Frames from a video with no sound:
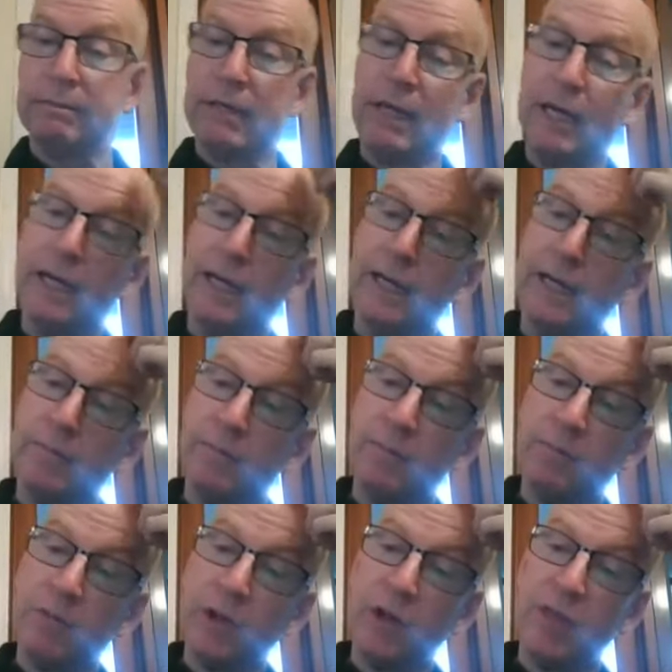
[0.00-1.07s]

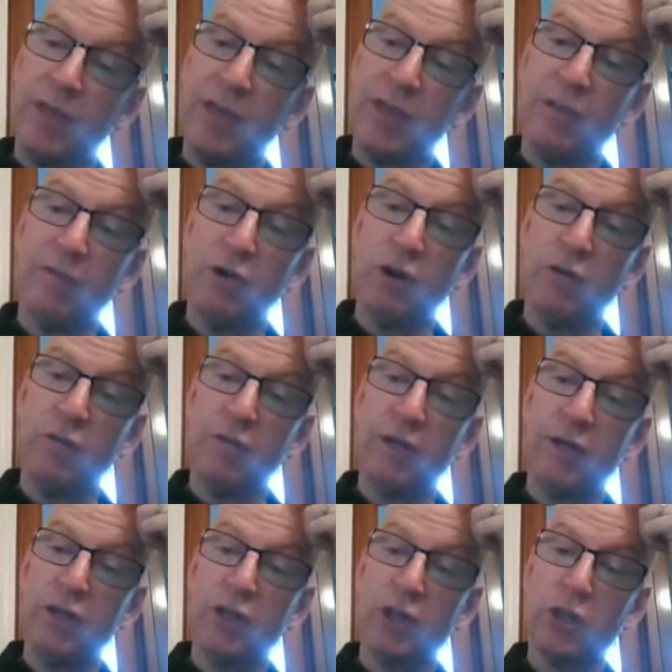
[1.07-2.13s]
I think you've not
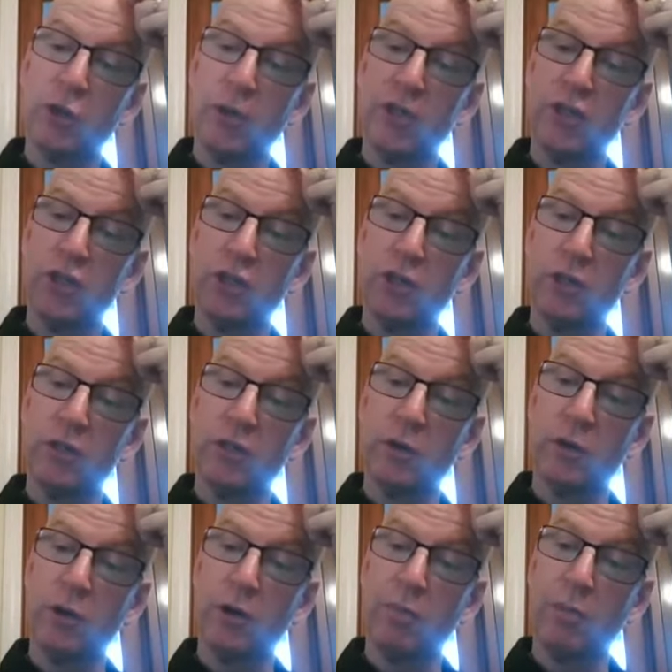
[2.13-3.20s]
finished the question,
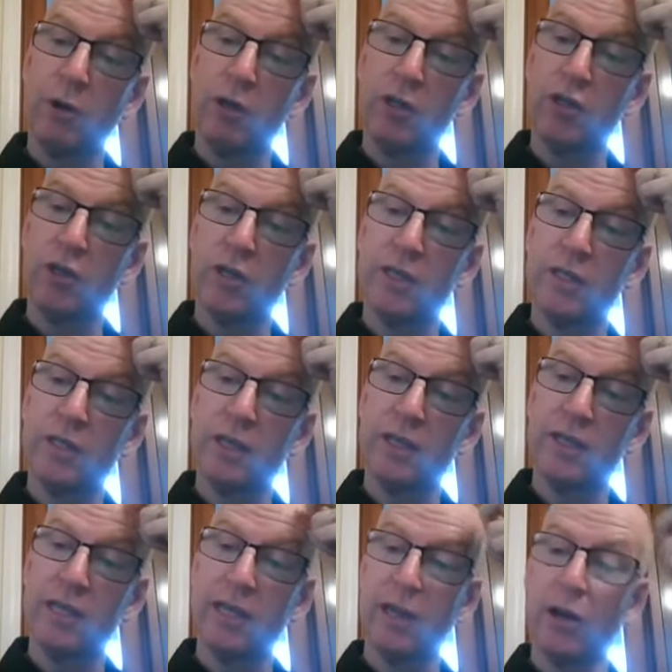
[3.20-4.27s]
so I apologize there,
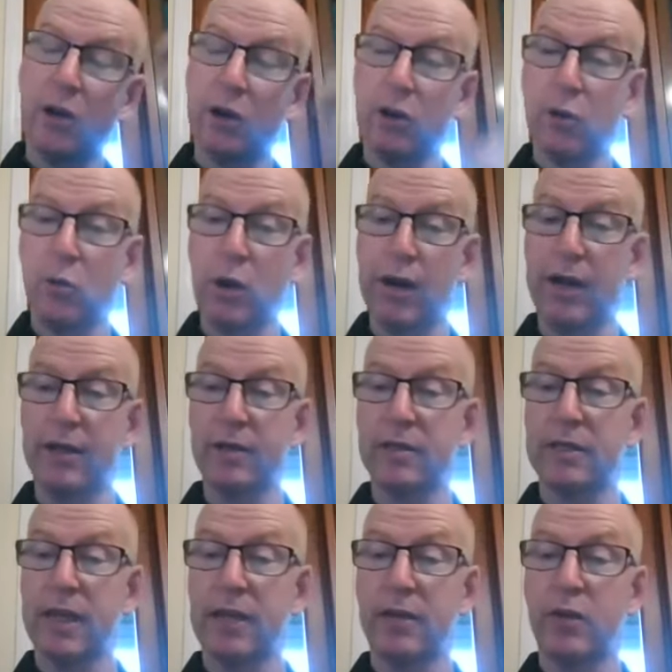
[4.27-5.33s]
Daniel. I don't quite
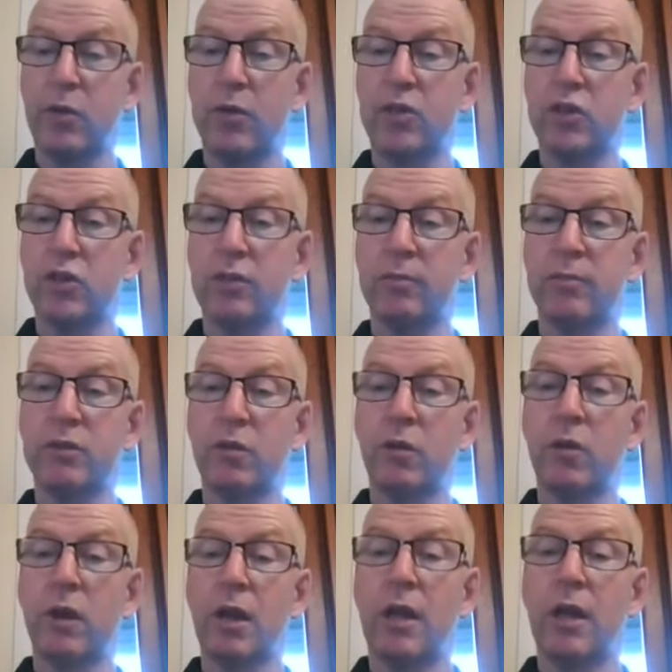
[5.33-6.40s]
understand the question.
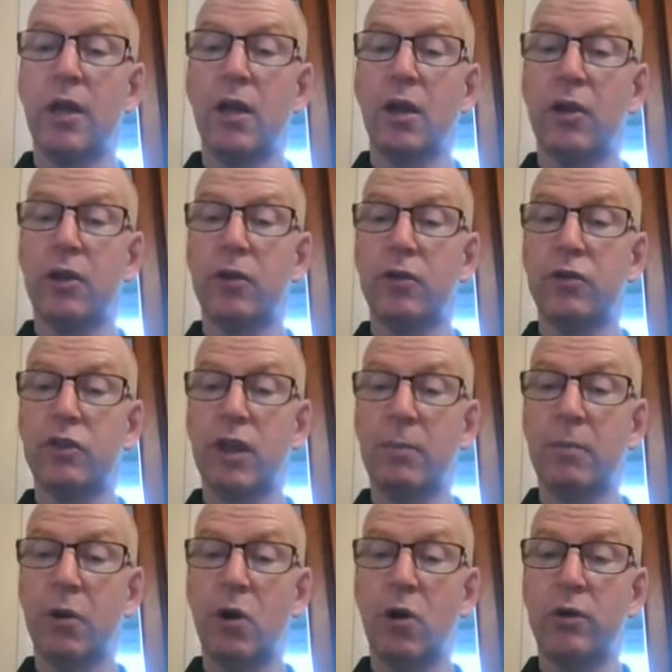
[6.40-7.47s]
So I'm going to
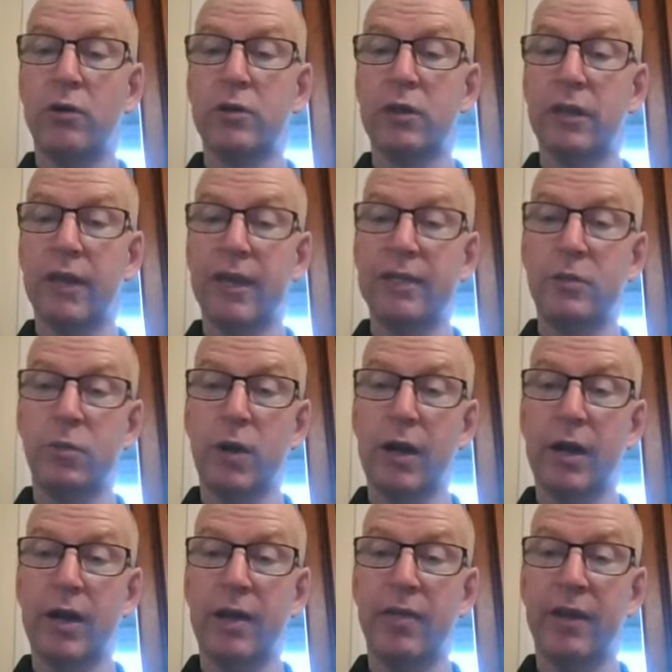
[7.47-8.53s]
jump on to the next
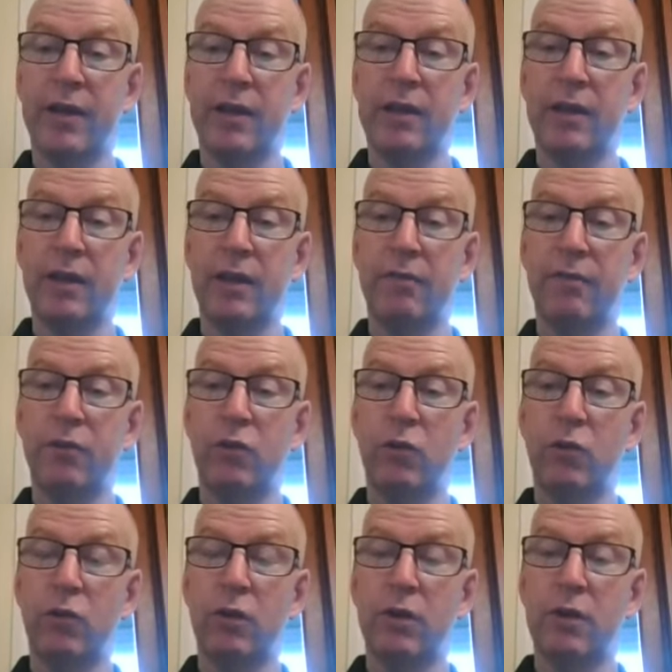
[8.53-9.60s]
one, and then if
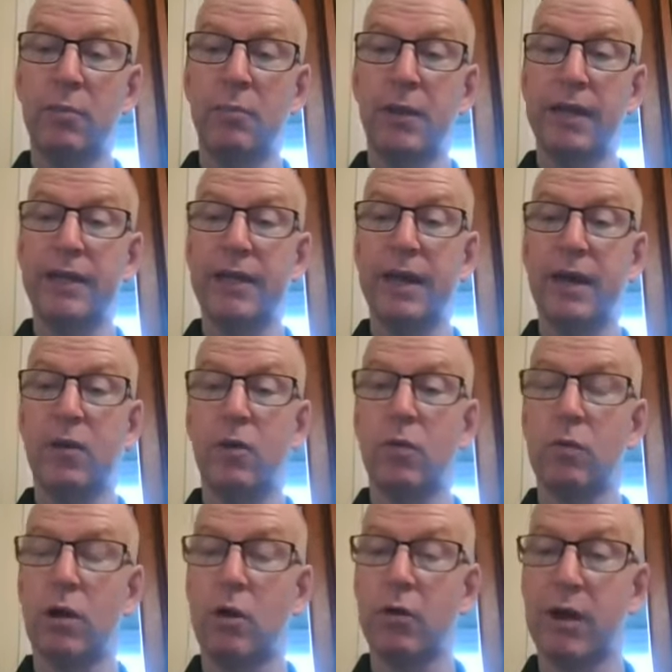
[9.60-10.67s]
you can complete that,
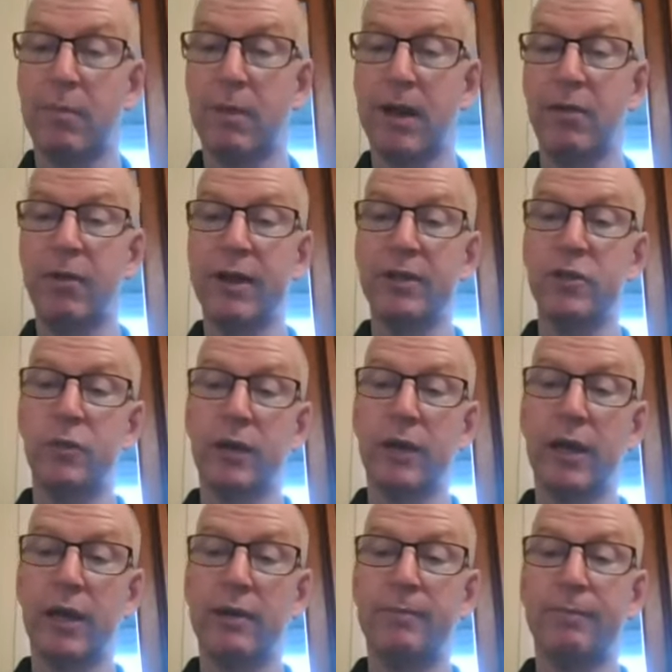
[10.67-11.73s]
I'll come back around to it
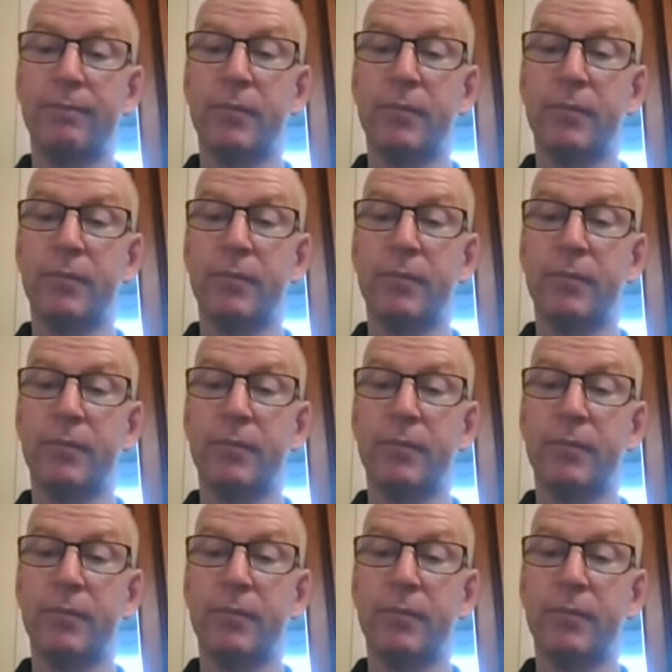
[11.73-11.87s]
again.